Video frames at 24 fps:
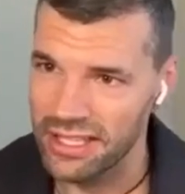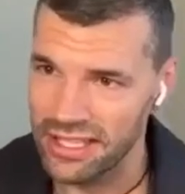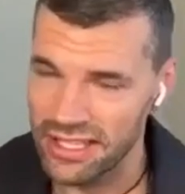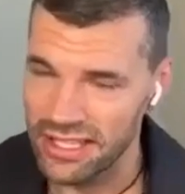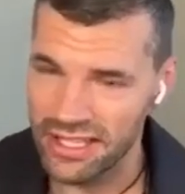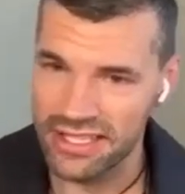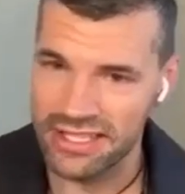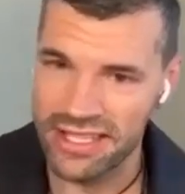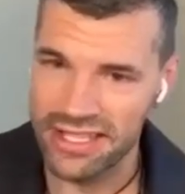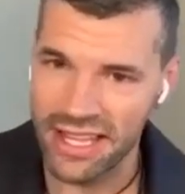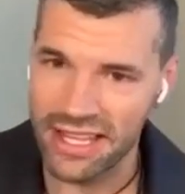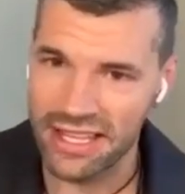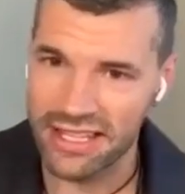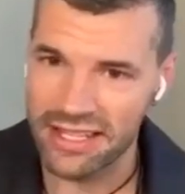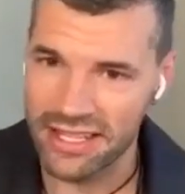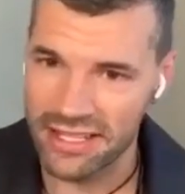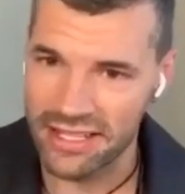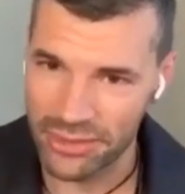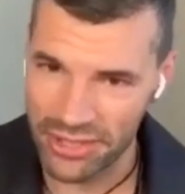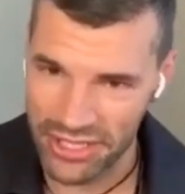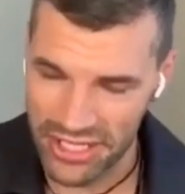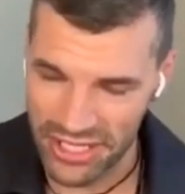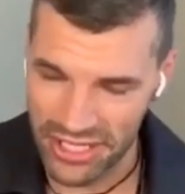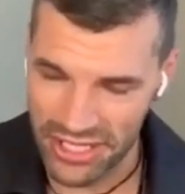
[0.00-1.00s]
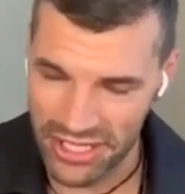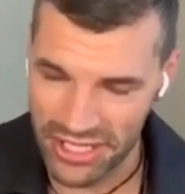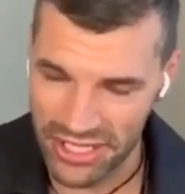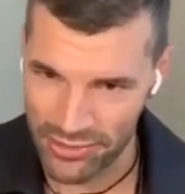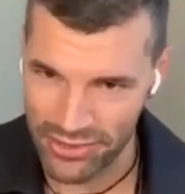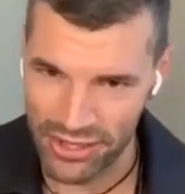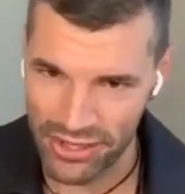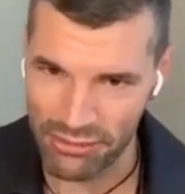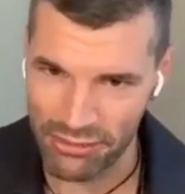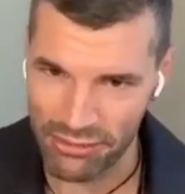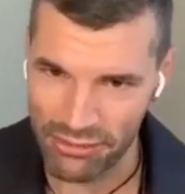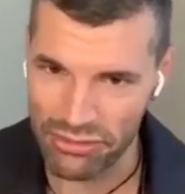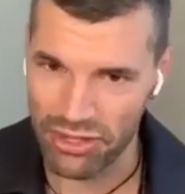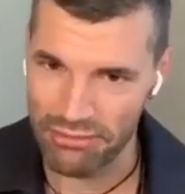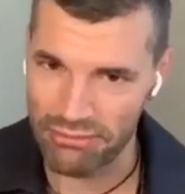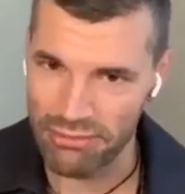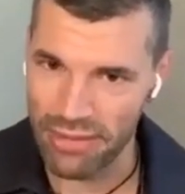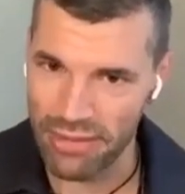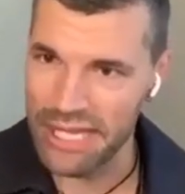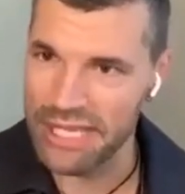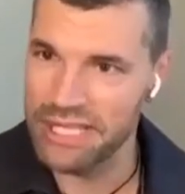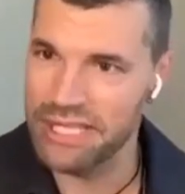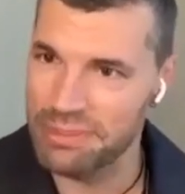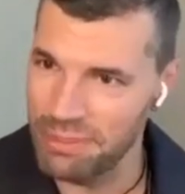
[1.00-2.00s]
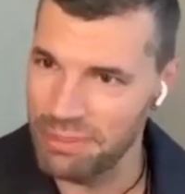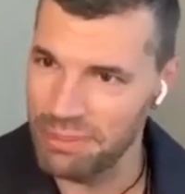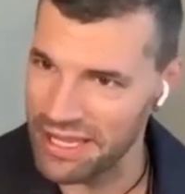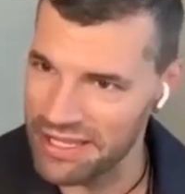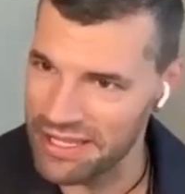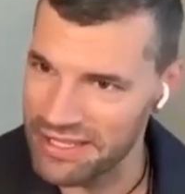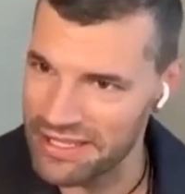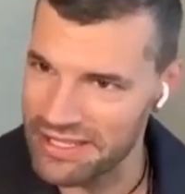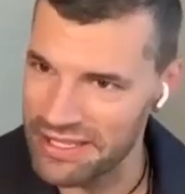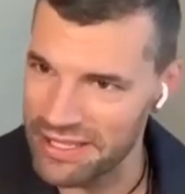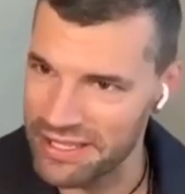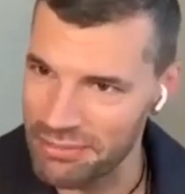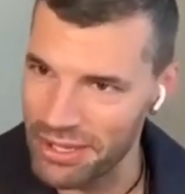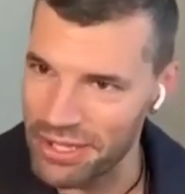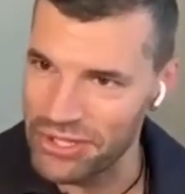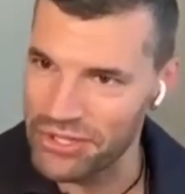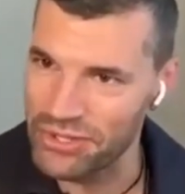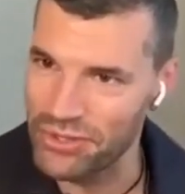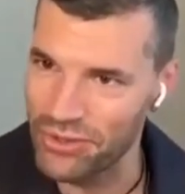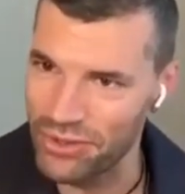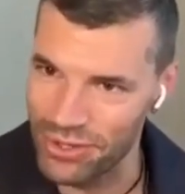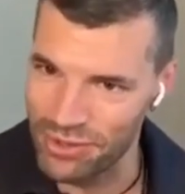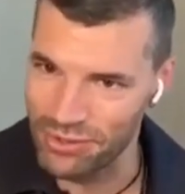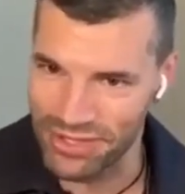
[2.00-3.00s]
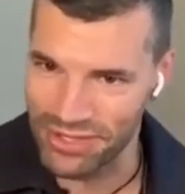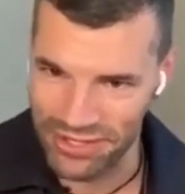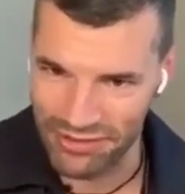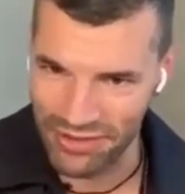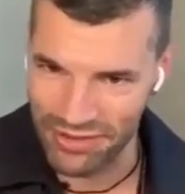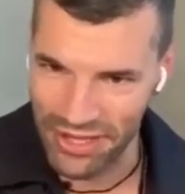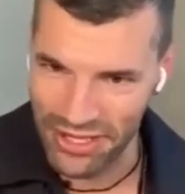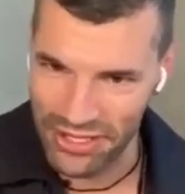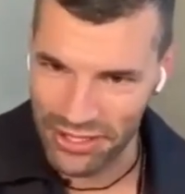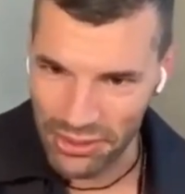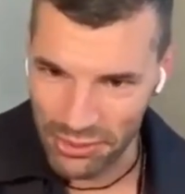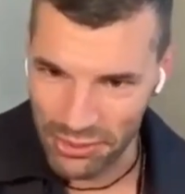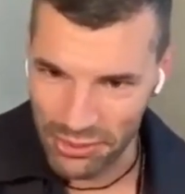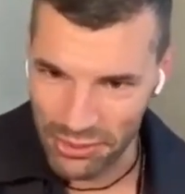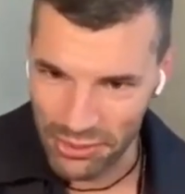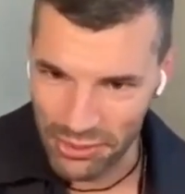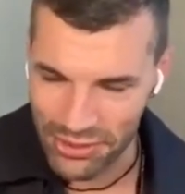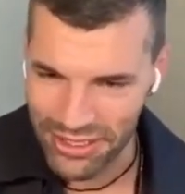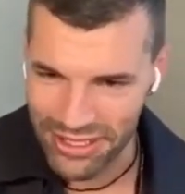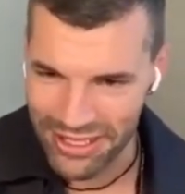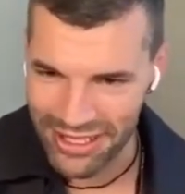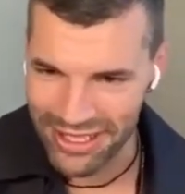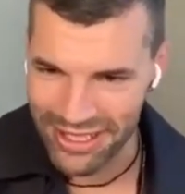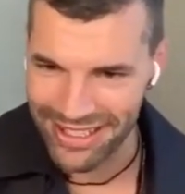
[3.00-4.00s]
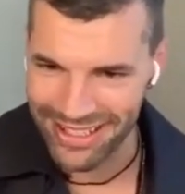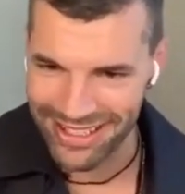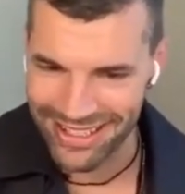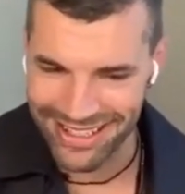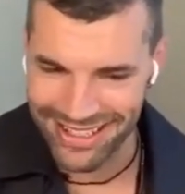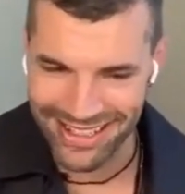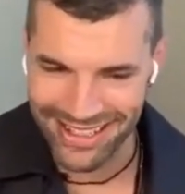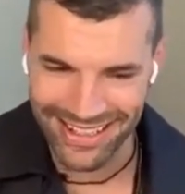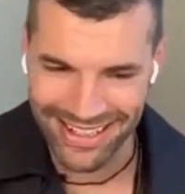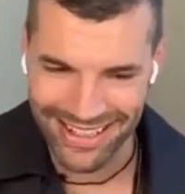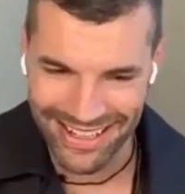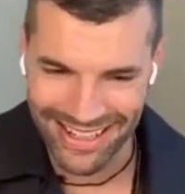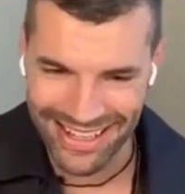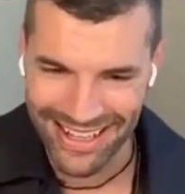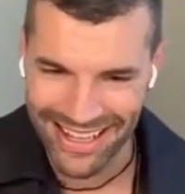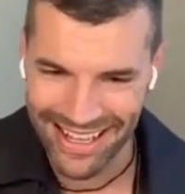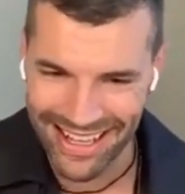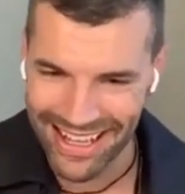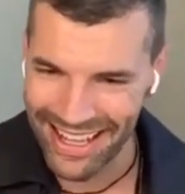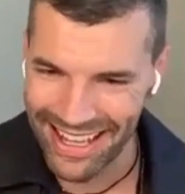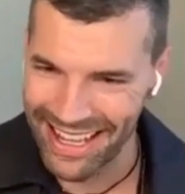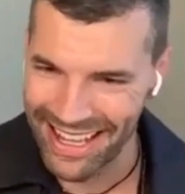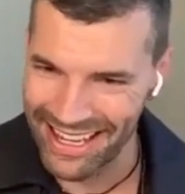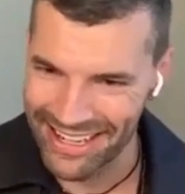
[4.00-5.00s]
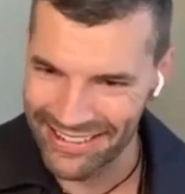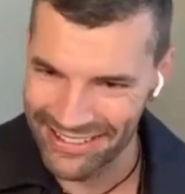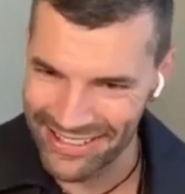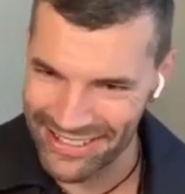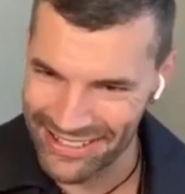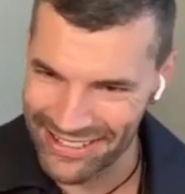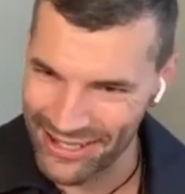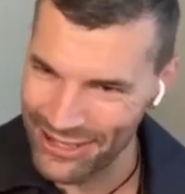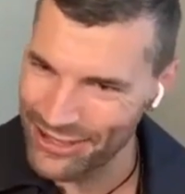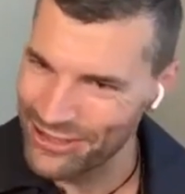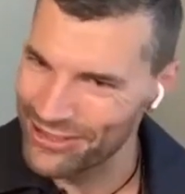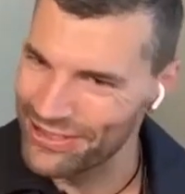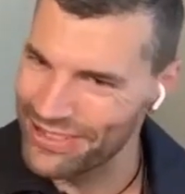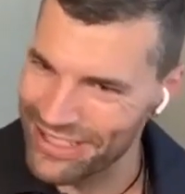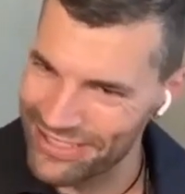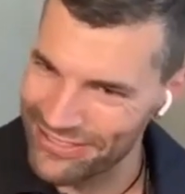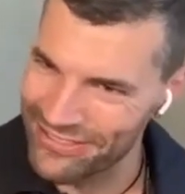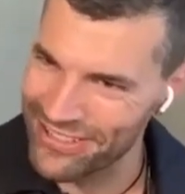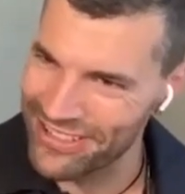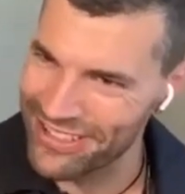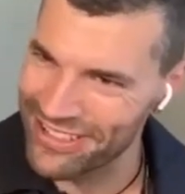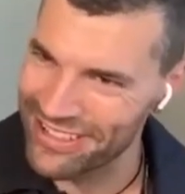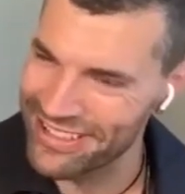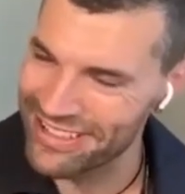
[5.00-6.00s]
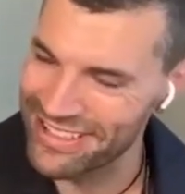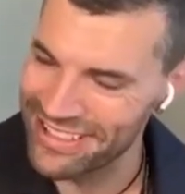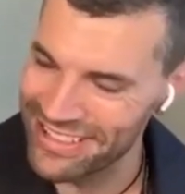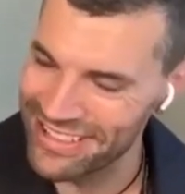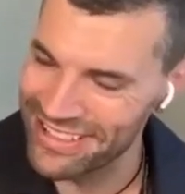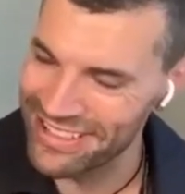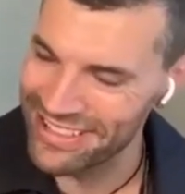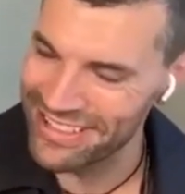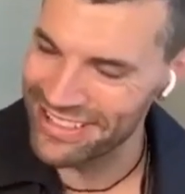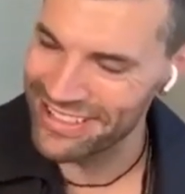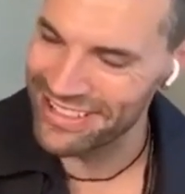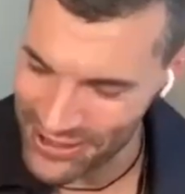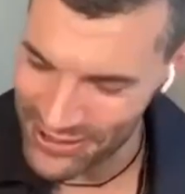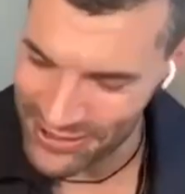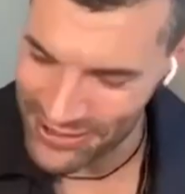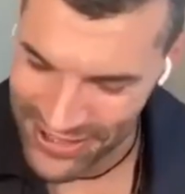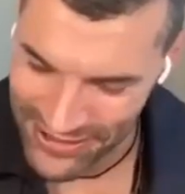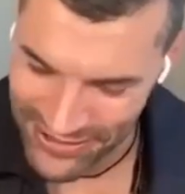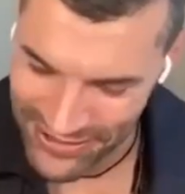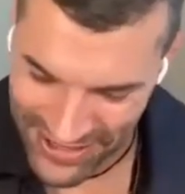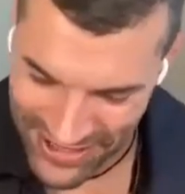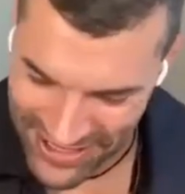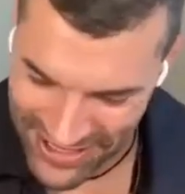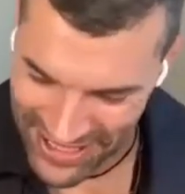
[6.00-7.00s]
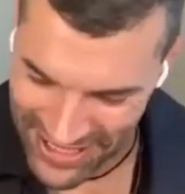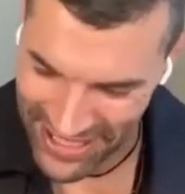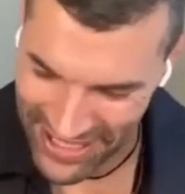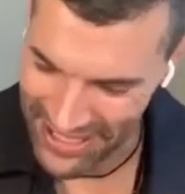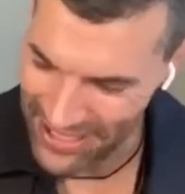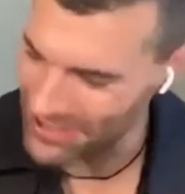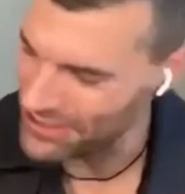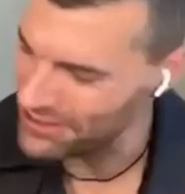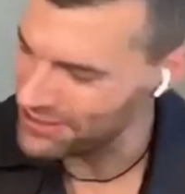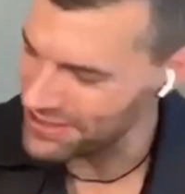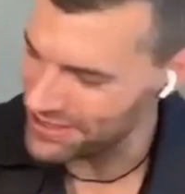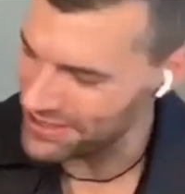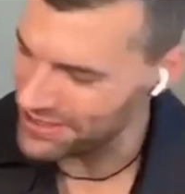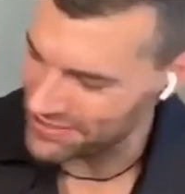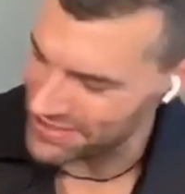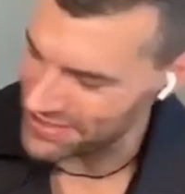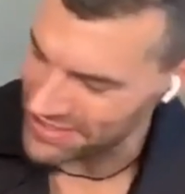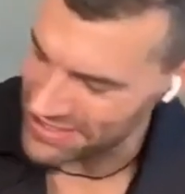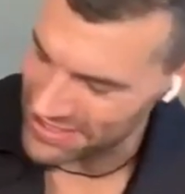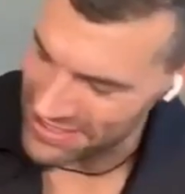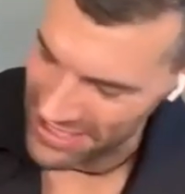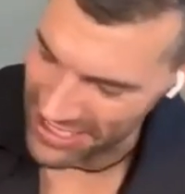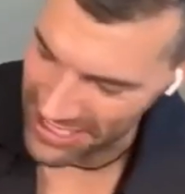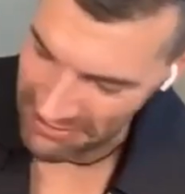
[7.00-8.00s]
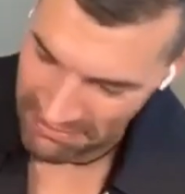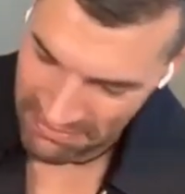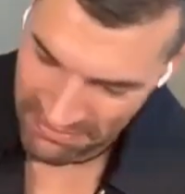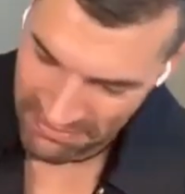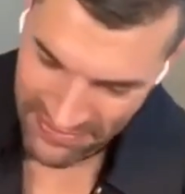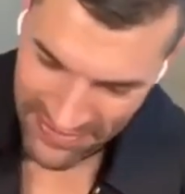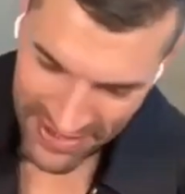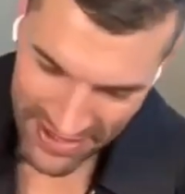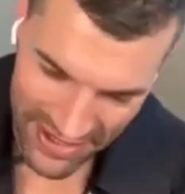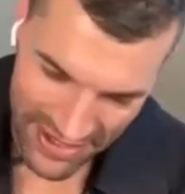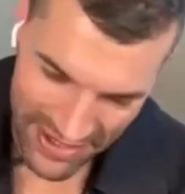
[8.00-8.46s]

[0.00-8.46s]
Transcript: And then the second thing we did was we jumped on MySpace to make sure it was available. And it was a whole different day and a whole different time.